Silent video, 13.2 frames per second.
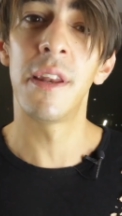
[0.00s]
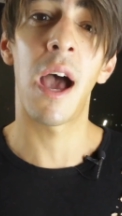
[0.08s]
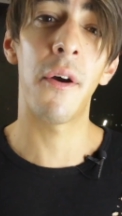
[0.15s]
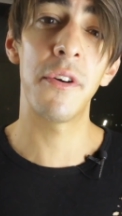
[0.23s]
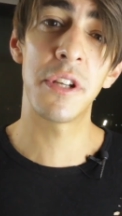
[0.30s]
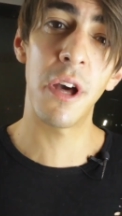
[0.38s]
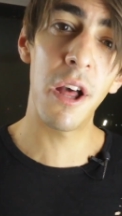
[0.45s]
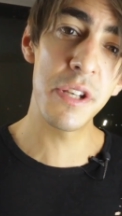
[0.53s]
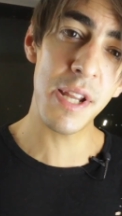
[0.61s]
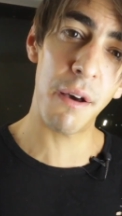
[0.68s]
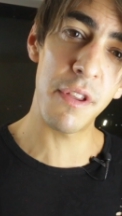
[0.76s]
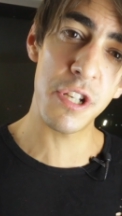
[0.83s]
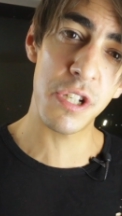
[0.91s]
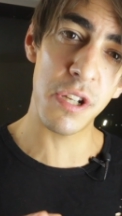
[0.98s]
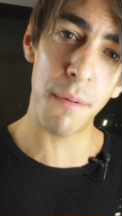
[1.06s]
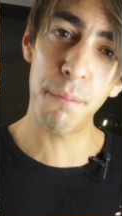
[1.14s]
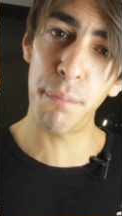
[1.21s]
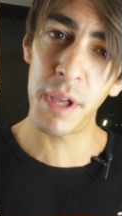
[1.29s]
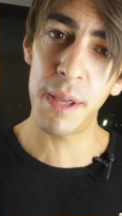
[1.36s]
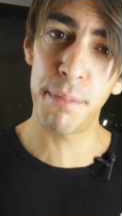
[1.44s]
Now, it turns out that
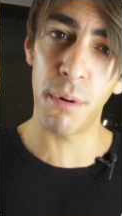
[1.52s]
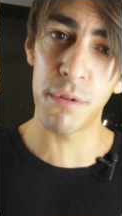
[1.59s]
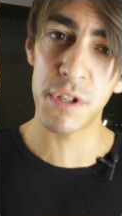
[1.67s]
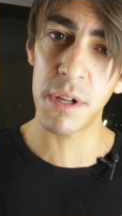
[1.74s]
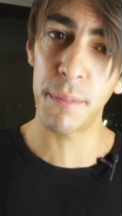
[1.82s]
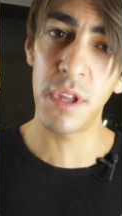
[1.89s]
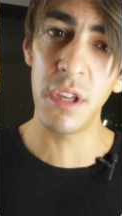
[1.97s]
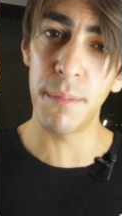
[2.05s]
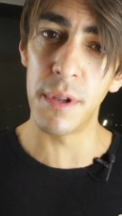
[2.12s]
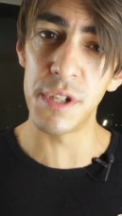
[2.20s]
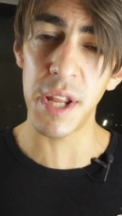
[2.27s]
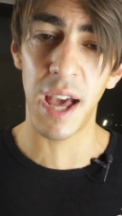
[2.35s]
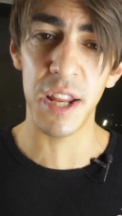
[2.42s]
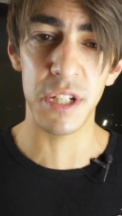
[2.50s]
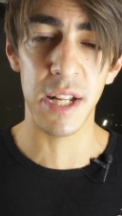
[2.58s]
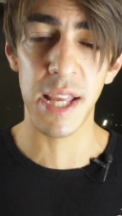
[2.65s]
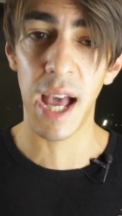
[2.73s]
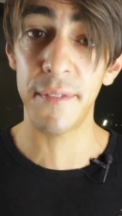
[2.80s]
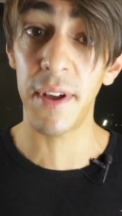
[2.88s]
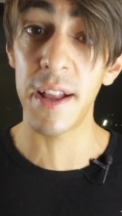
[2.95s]
some people, some humans, actually
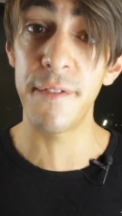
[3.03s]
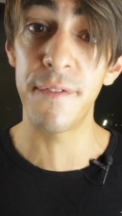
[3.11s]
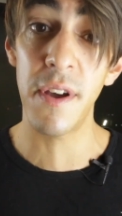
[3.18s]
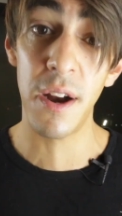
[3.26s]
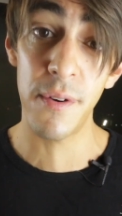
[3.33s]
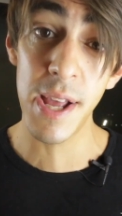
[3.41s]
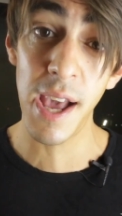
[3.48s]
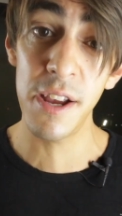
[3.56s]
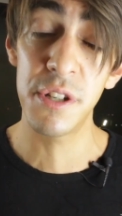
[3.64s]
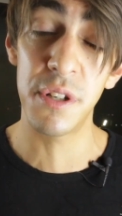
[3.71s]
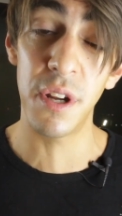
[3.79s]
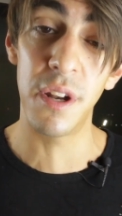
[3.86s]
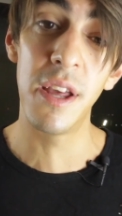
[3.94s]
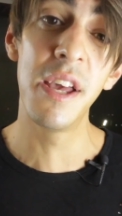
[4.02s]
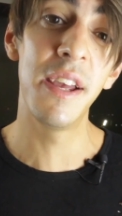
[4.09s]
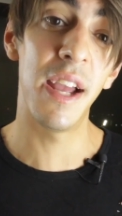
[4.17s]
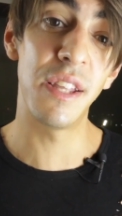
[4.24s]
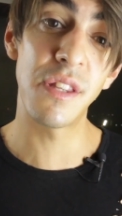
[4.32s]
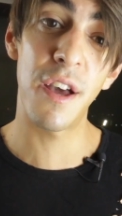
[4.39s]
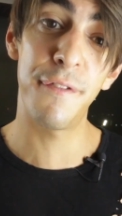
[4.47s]
have a variation
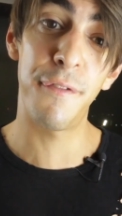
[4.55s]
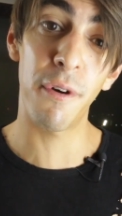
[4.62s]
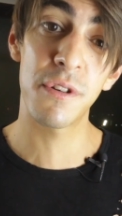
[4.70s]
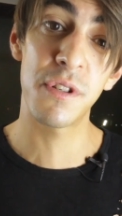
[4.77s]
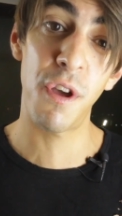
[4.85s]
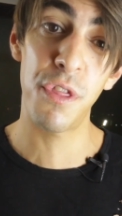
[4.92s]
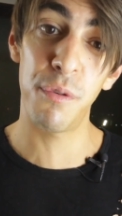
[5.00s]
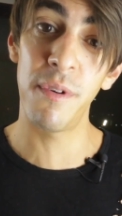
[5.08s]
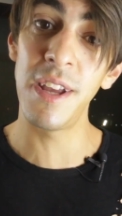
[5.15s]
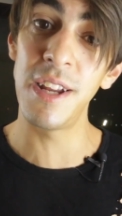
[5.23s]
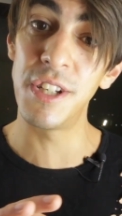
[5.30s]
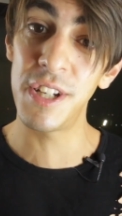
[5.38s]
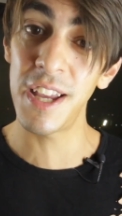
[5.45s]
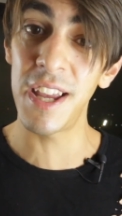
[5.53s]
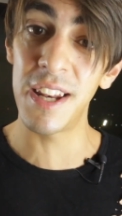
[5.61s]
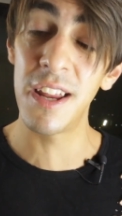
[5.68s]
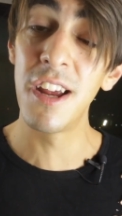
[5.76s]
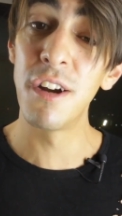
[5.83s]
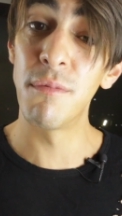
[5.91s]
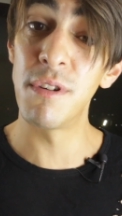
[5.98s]
in their FOXO3
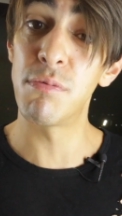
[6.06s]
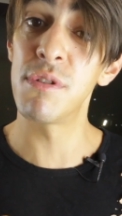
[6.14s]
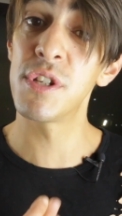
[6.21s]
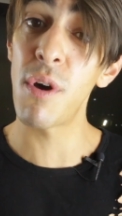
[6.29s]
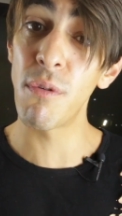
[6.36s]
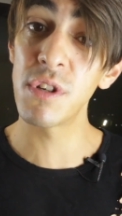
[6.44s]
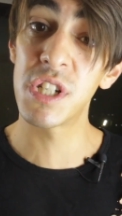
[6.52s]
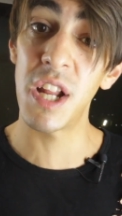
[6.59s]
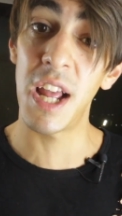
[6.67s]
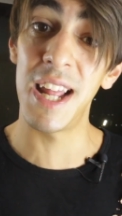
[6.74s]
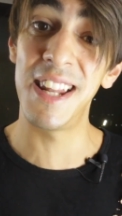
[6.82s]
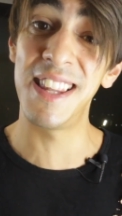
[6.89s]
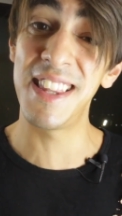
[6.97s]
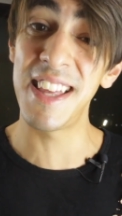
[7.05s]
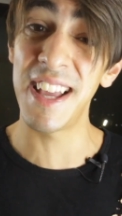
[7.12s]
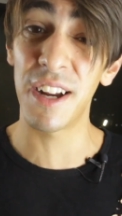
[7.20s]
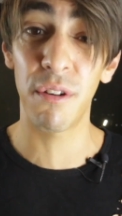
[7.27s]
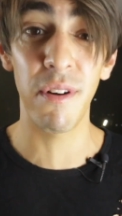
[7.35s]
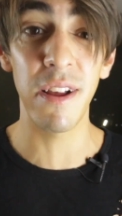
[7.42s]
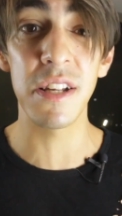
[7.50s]
gene, which results in the
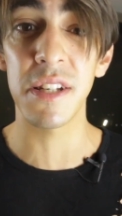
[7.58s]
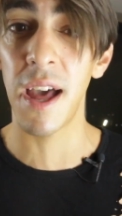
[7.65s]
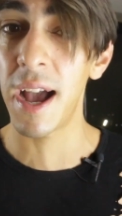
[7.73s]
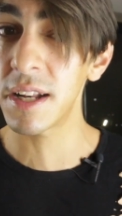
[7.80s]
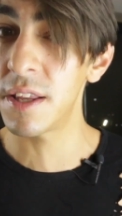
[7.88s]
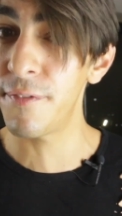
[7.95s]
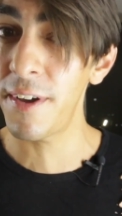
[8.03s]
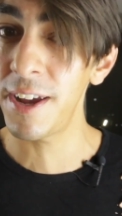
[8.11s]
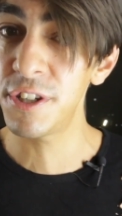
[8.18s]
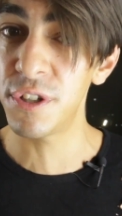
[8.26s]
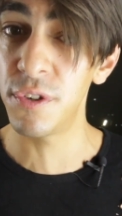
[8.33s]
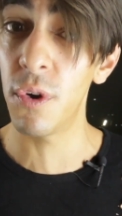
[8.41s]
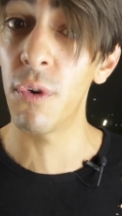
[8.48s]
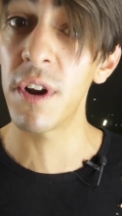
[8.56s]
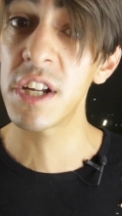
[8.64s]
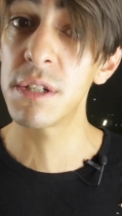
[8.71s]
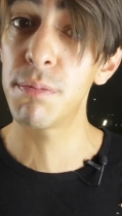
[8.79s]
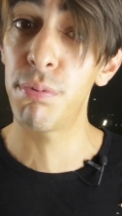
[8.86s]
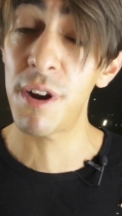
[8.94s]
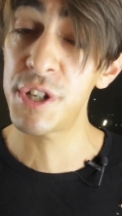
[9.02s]
increased activation or
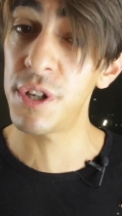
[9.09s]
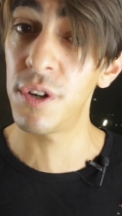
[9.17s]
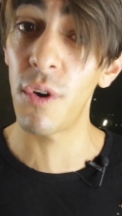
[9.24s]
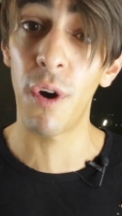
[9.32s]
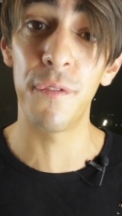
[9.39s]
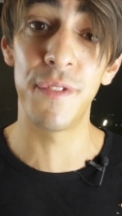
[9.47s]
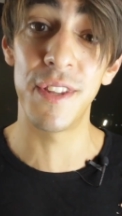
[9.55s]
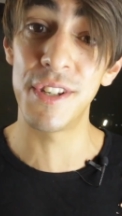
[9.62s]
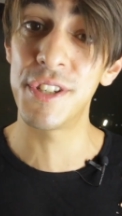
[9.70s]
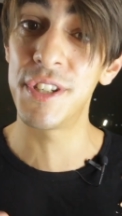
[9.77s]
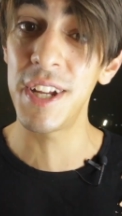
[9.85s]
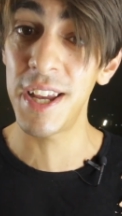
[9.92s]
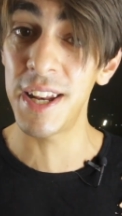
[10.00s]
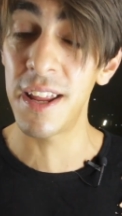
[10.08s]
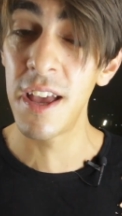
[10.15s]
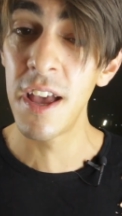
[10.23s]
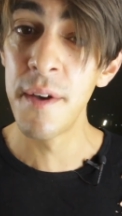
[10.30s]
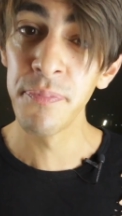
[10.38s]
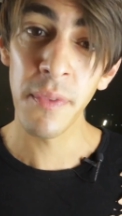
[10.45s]
expression of this gene.